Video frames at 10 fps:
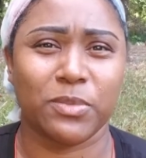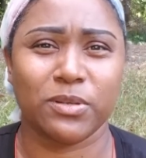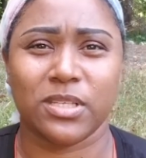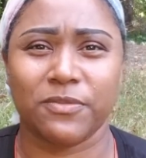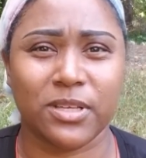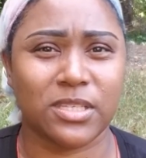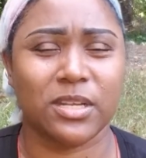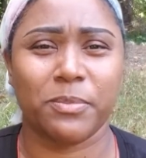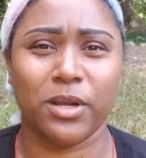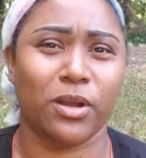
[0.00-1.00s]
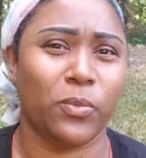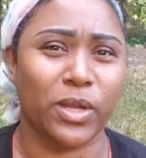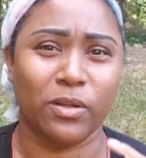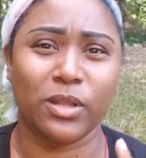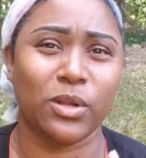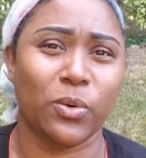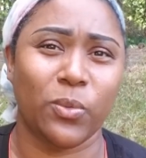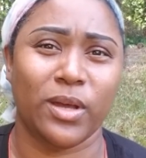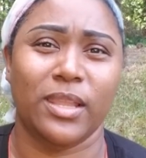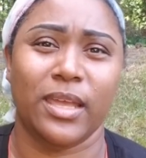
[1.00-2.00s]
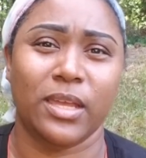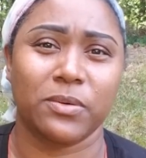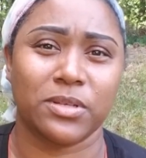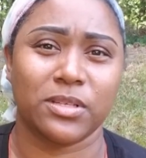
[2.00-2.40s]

Most of us in America, we only know one language.